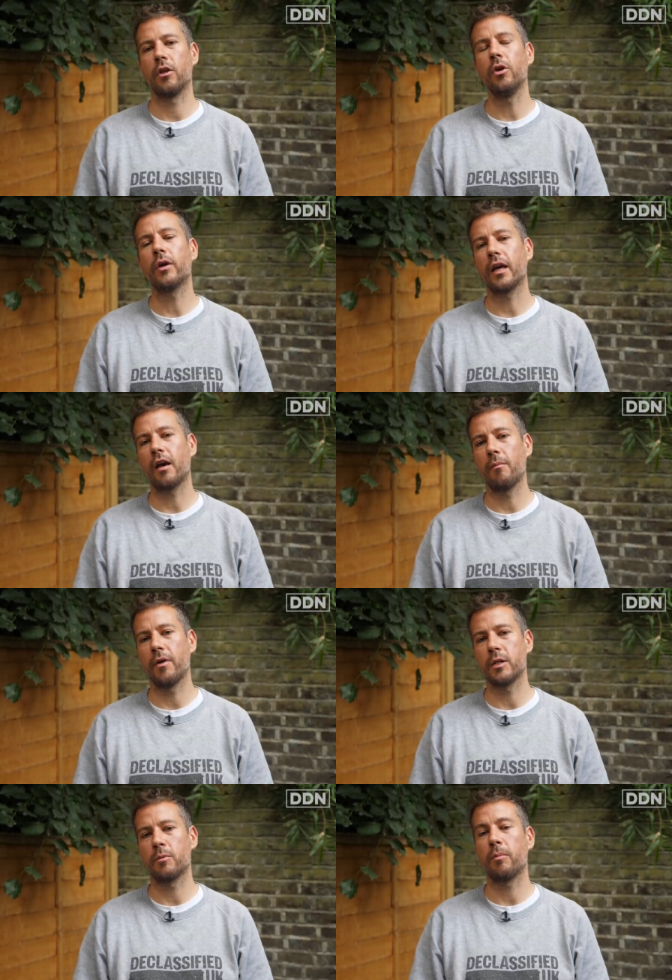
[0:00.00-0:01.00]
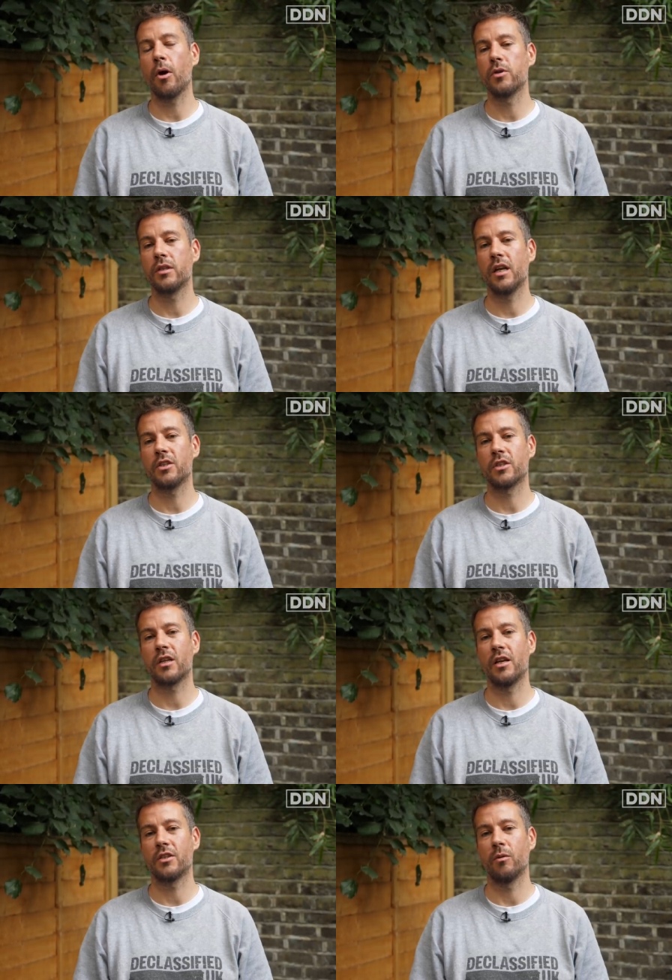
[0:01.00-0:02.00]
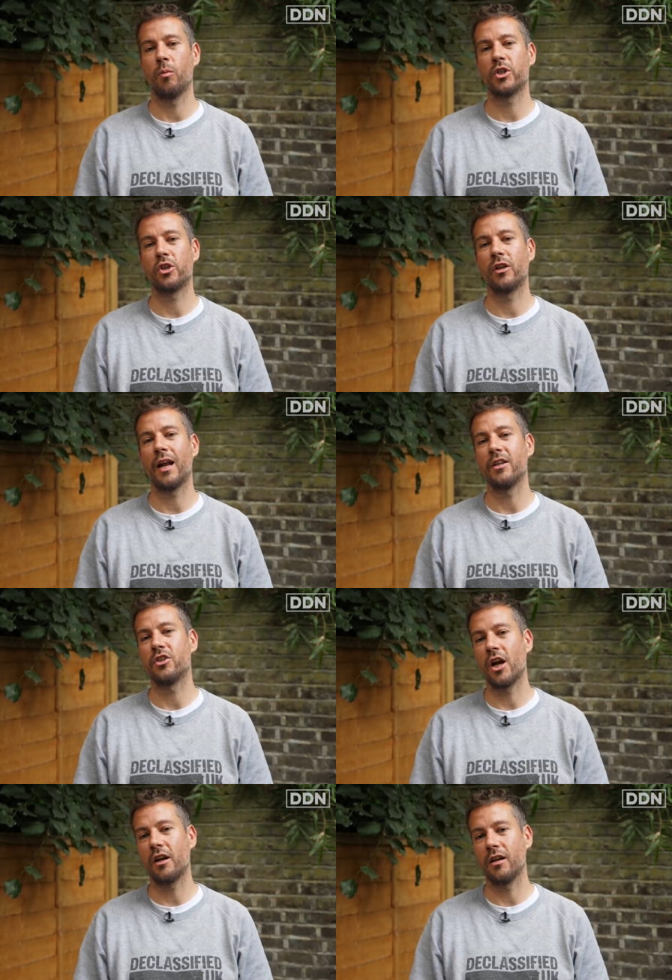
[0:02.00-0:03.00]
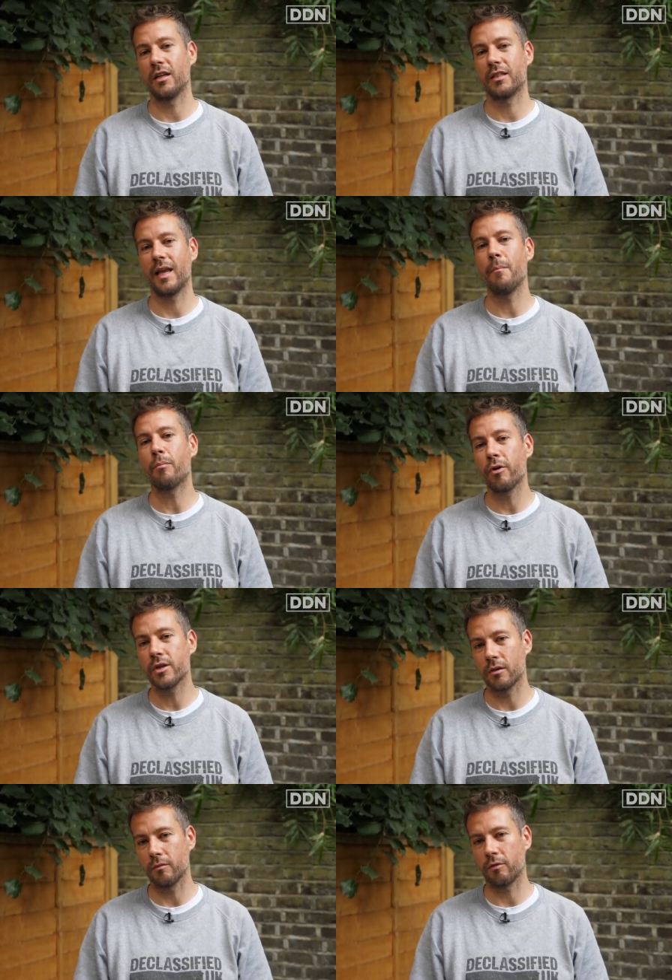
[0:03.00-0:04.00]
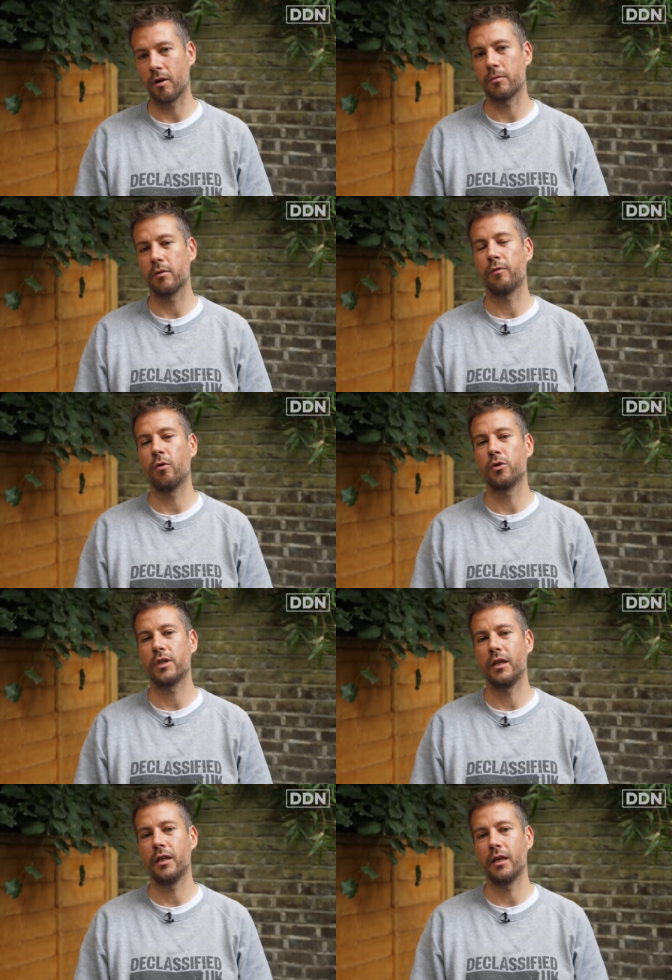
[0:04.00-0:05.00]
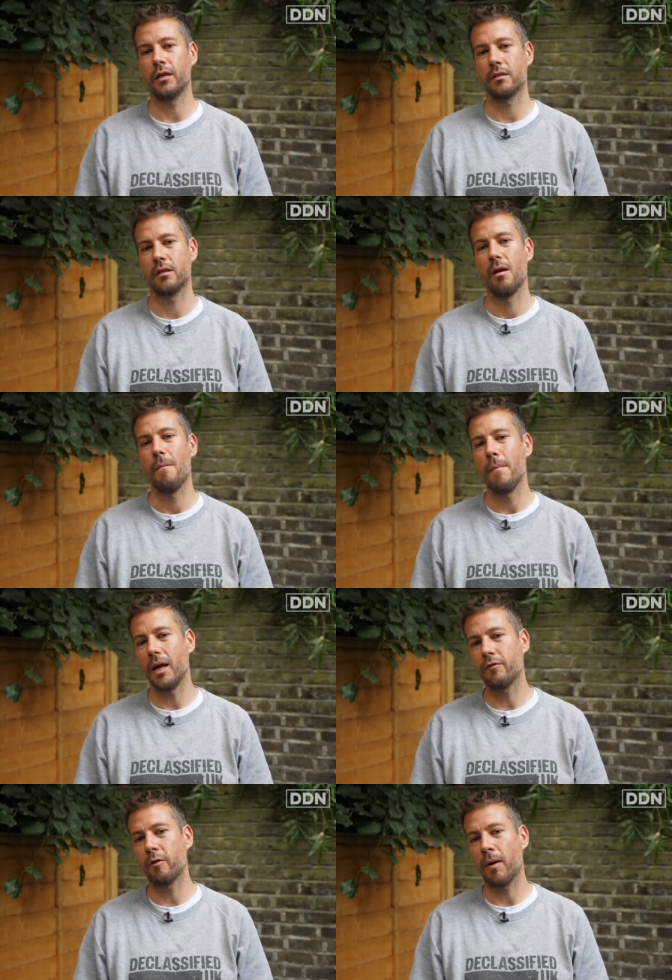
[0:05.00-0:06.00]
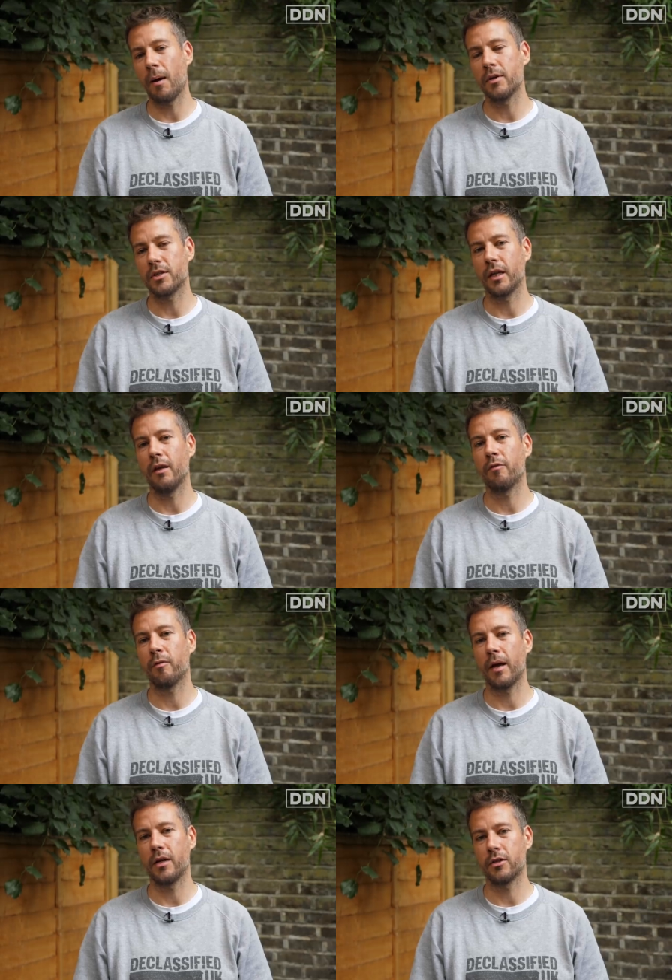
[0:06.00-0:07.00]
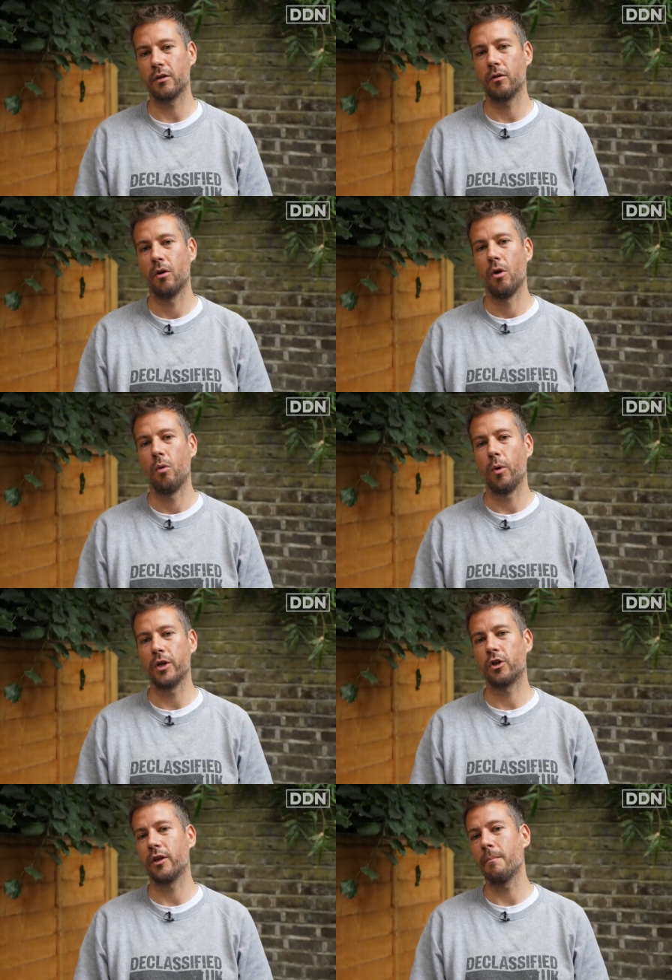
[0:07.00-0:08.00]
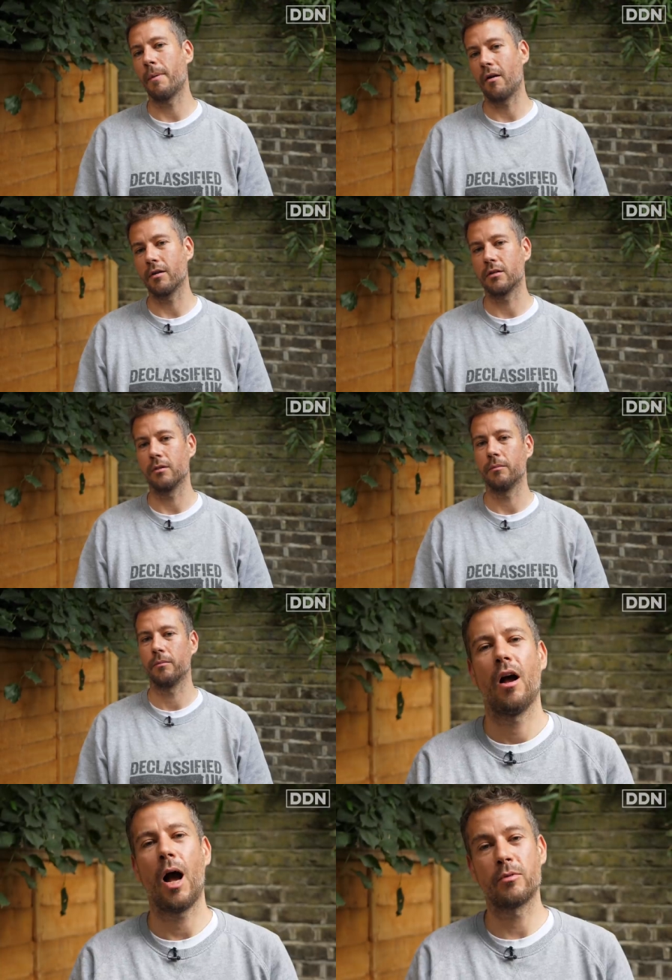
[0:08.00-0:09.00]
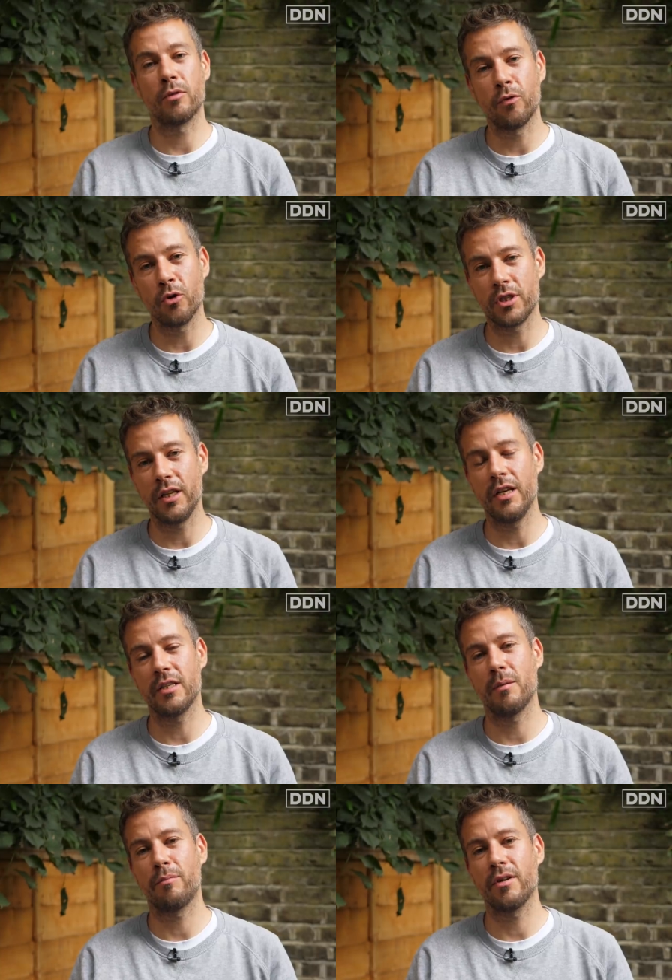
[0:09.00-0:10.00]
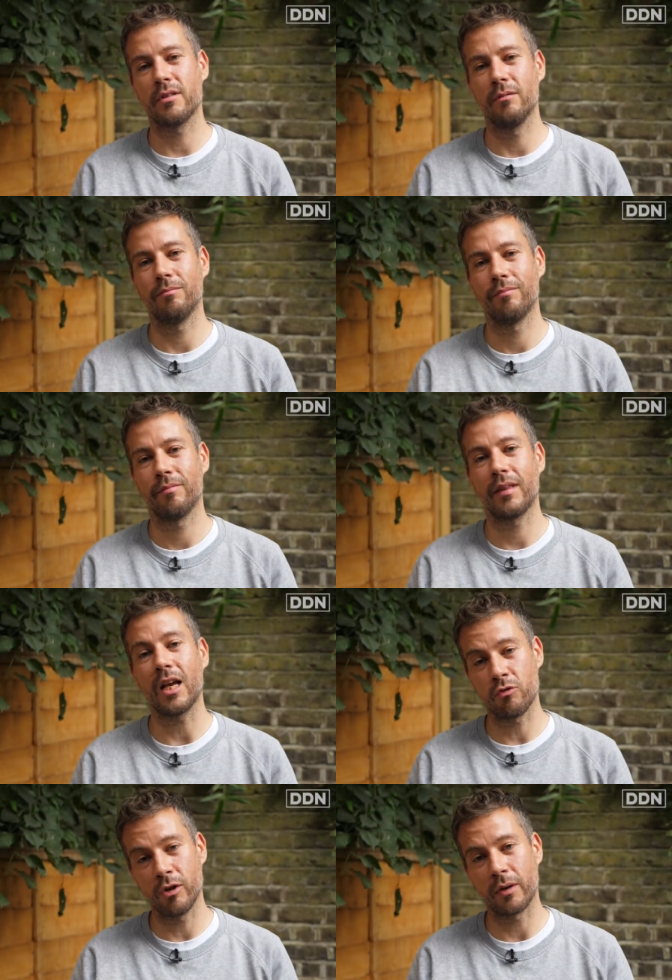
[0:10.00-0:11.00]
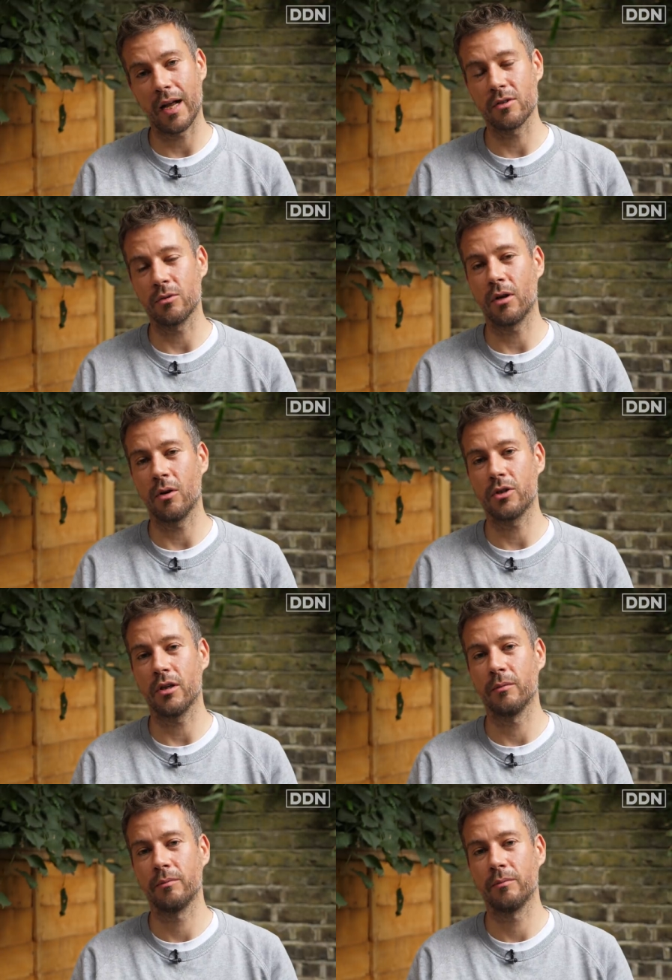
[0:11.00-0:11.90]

The UK government is proposing legislation which could land journalists in prison for up to 14 years, merely for publishing information which could embarrass them. Up to 14 years in prison, that's real cancel culture.